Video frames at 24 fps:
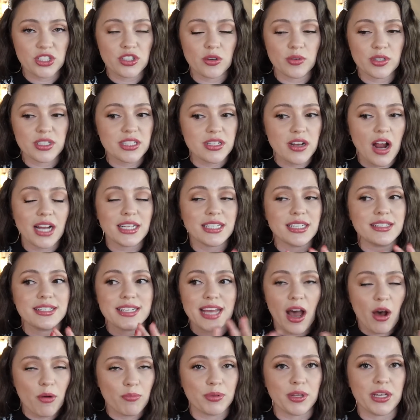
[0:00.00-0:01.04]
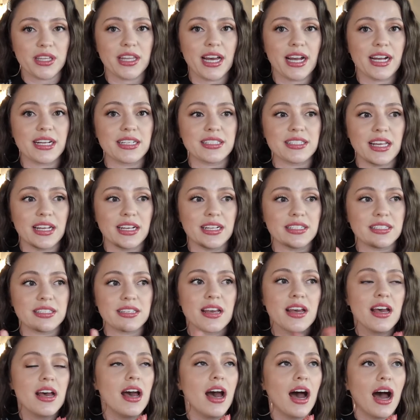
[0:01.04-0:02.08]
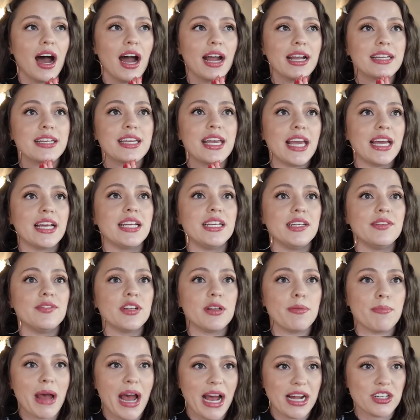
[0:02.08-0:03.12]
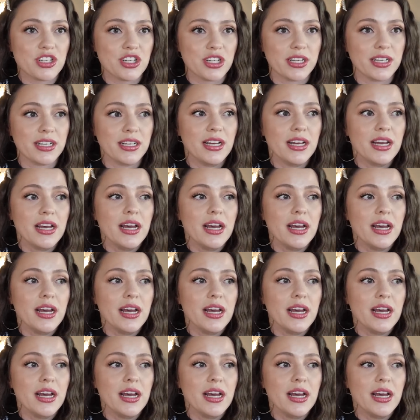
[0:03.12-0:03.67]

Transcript: So it's not to downplay that because that is I can't even imagine.